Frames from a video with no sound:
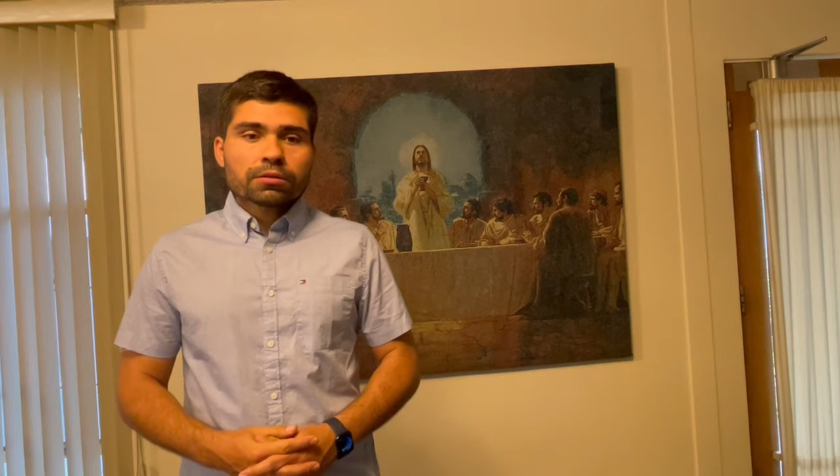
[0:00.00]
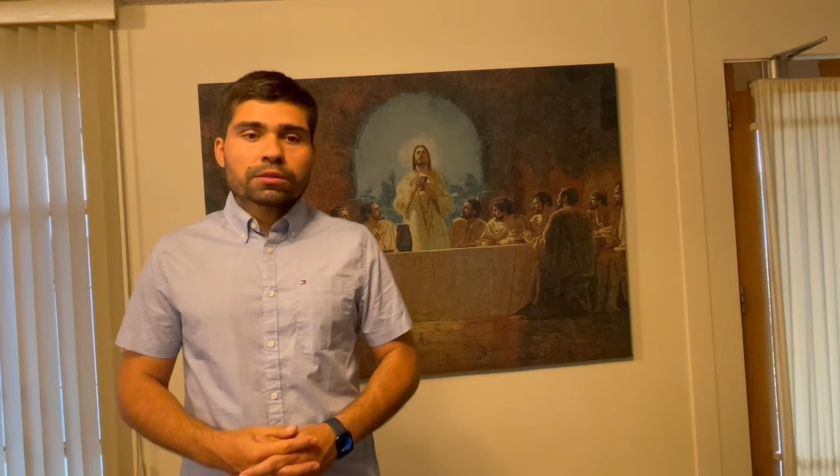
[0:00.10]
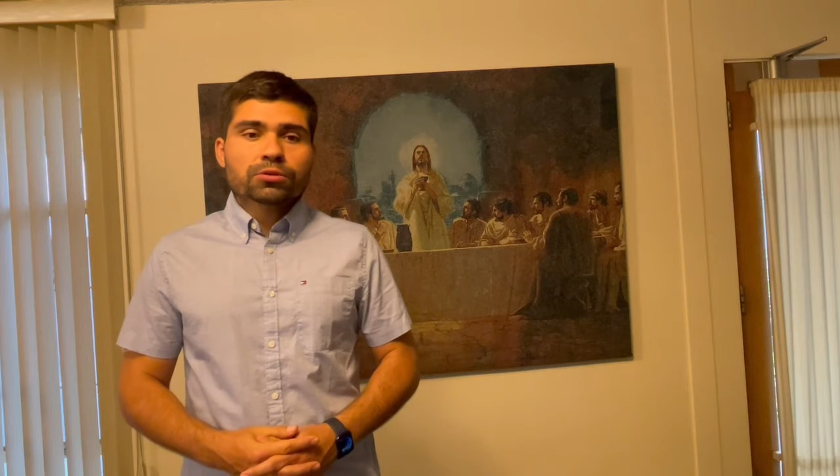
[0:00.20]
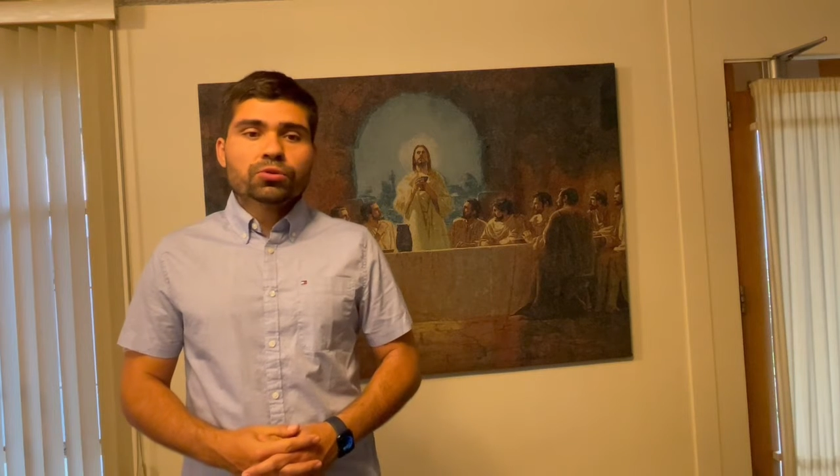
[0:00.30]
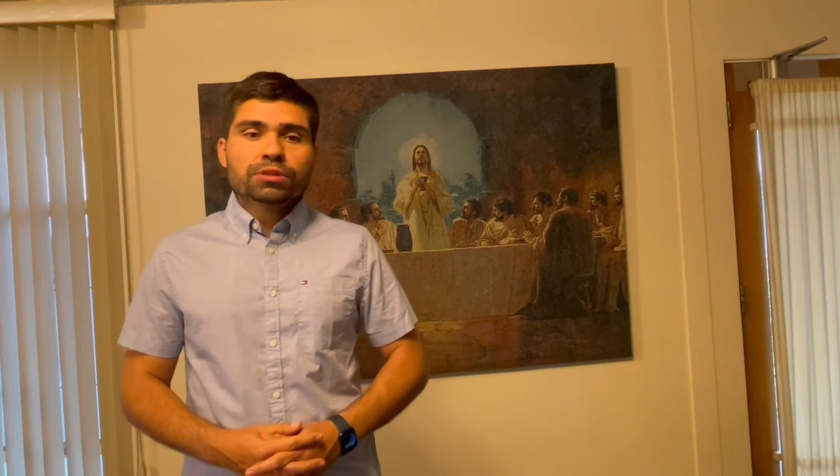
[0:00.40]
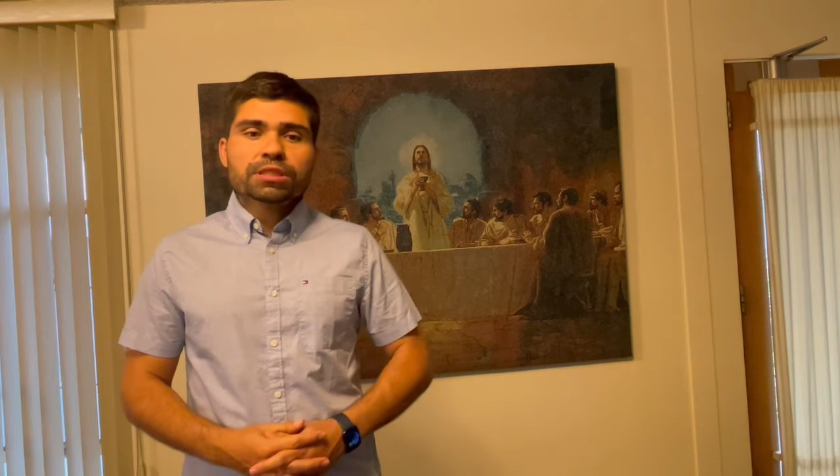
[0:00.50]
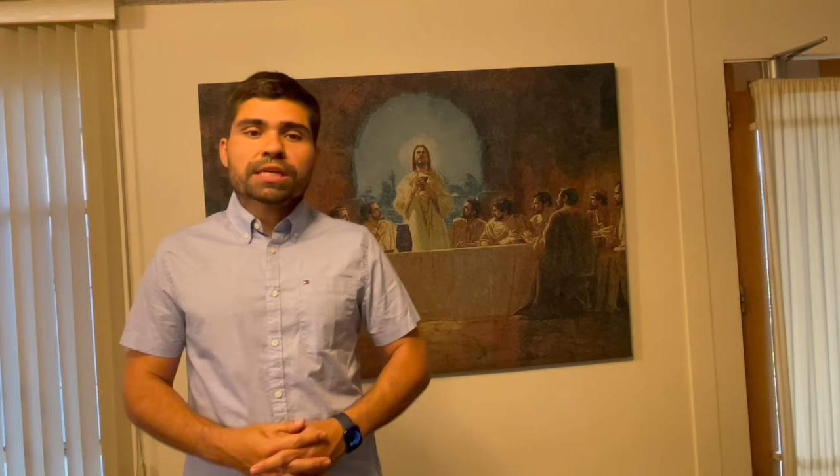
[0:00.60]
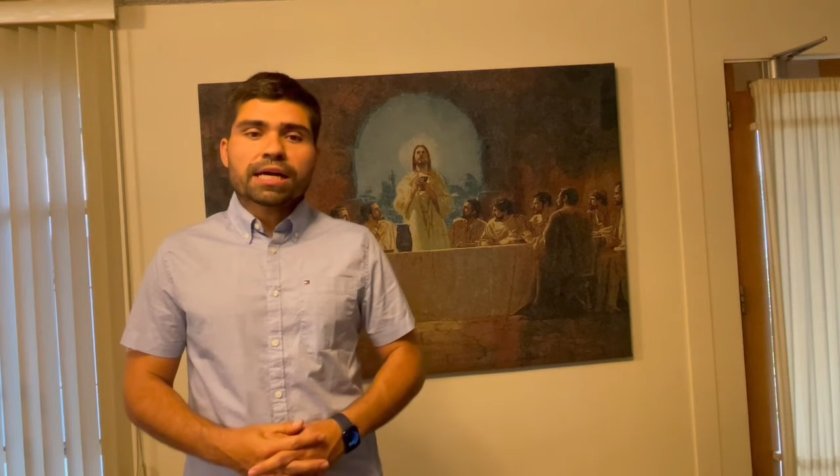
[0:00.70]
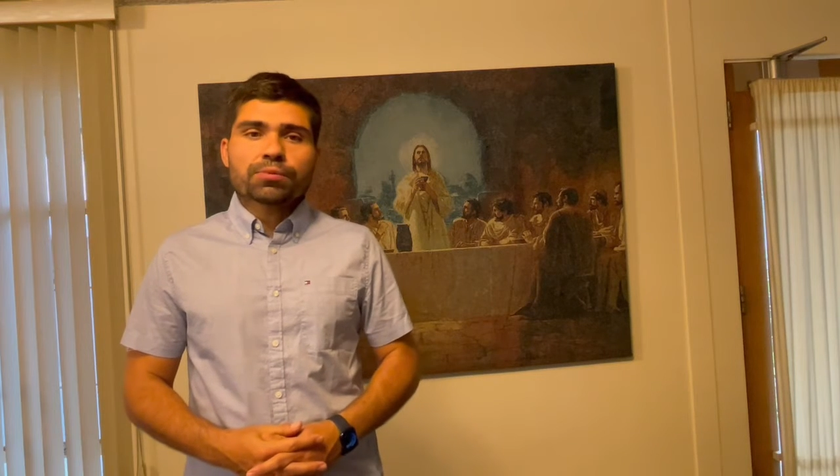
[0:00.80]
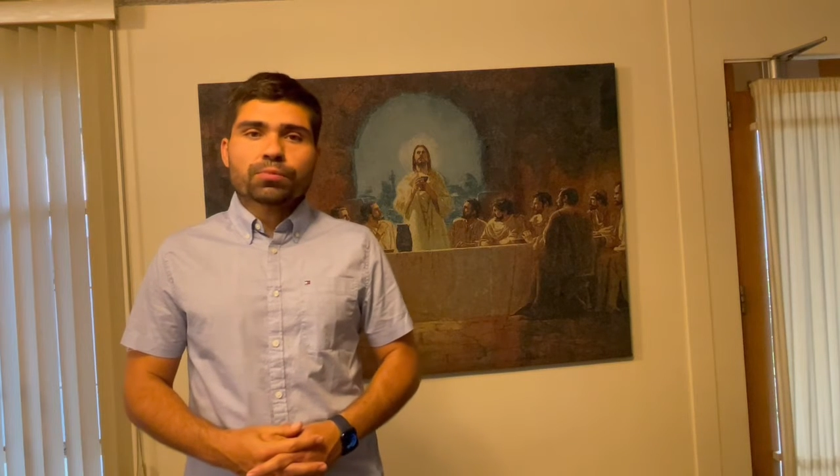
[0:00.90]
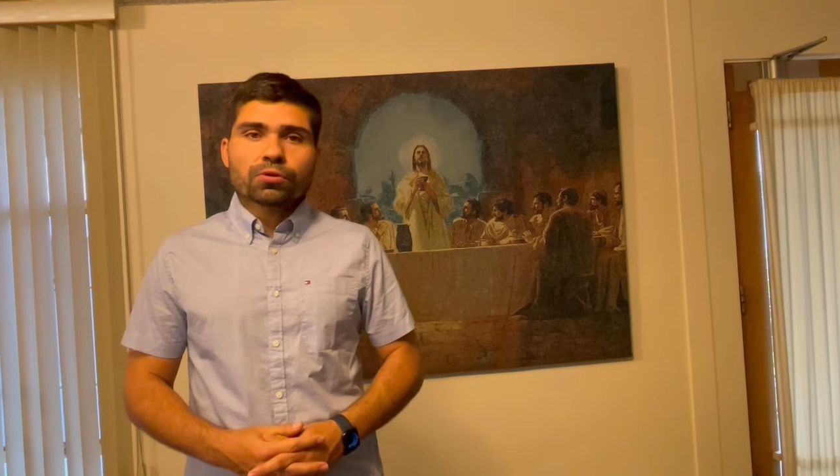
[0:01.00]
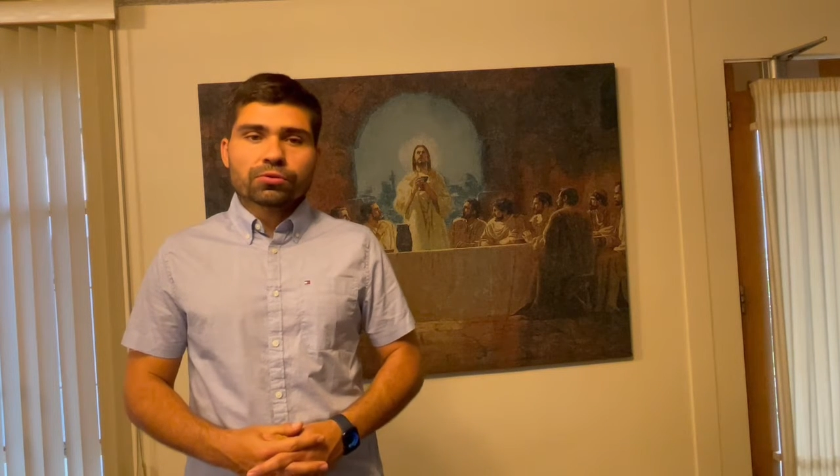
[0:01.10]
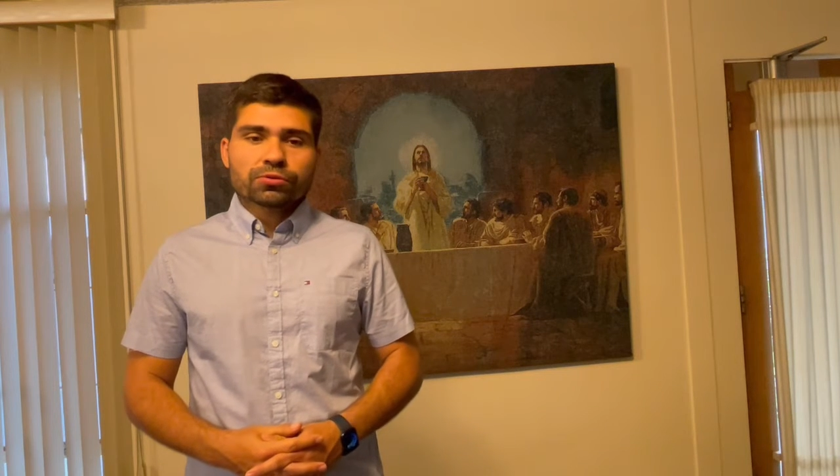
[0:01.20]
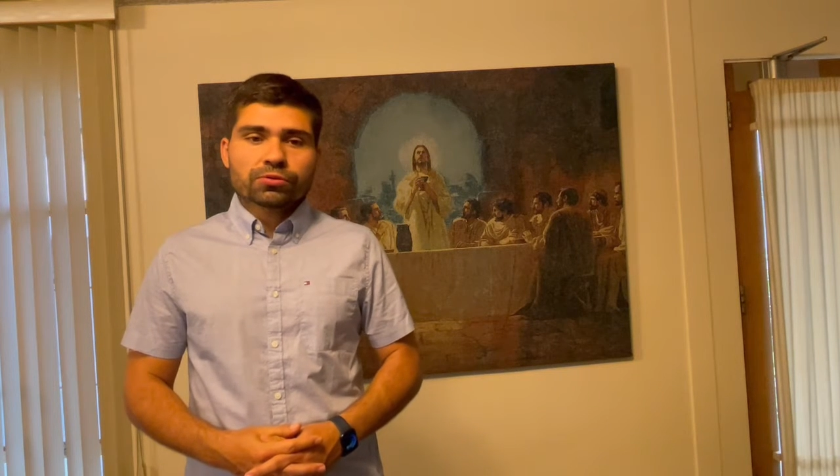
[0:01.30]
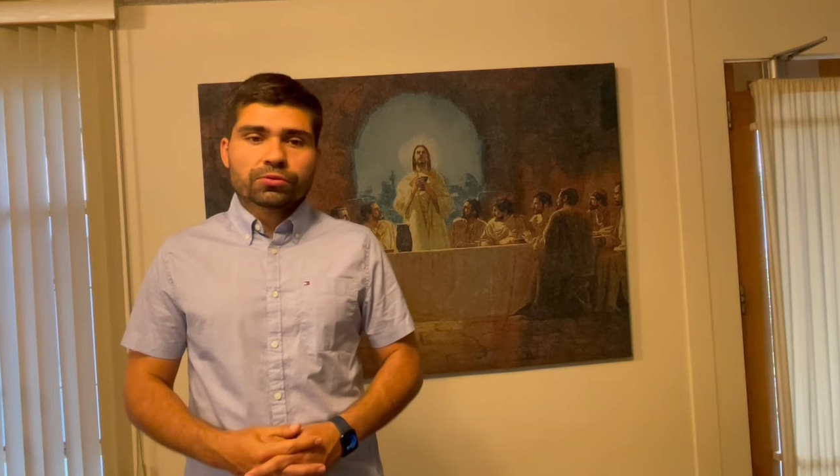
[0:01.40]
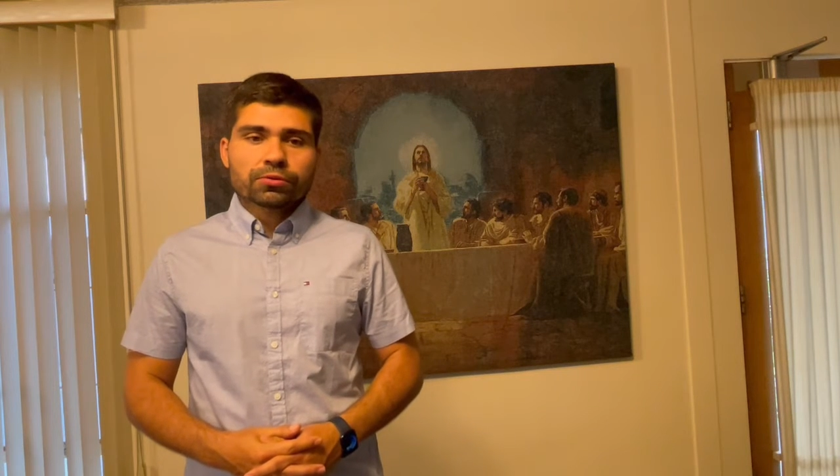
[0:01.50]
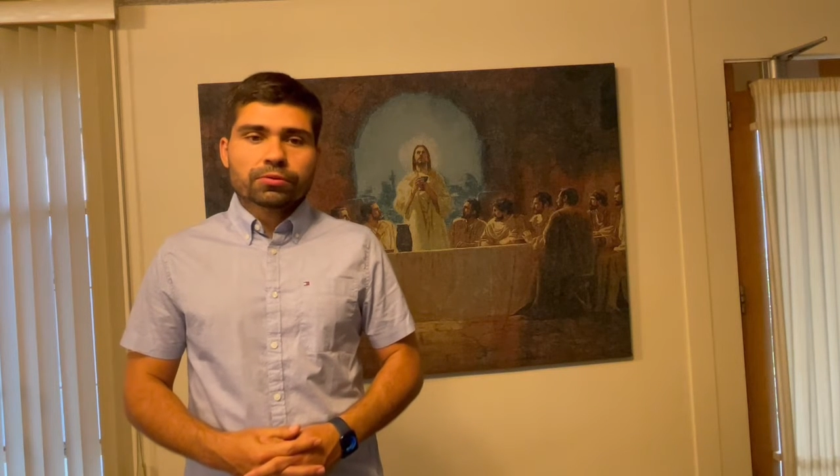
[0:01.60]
The two disciples